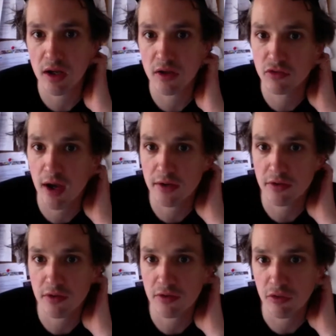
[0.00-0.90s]
dragged
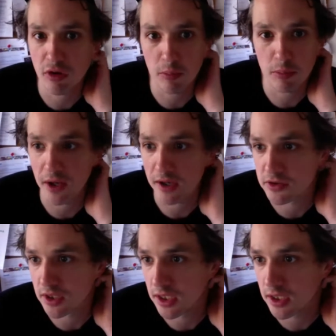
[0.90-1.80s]
and dropped,
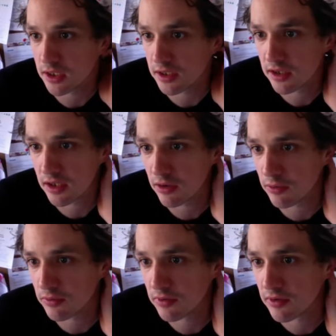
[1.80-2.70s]
actually.
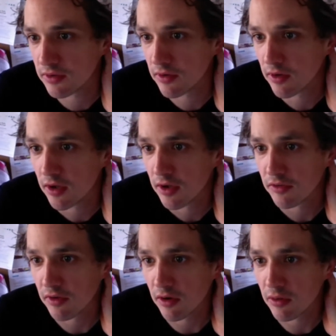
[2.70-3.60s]

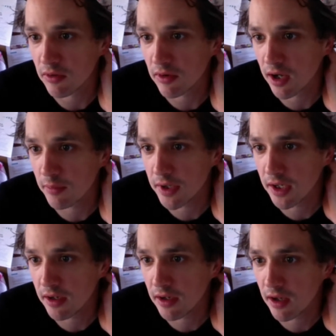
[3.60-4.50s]
So I mean,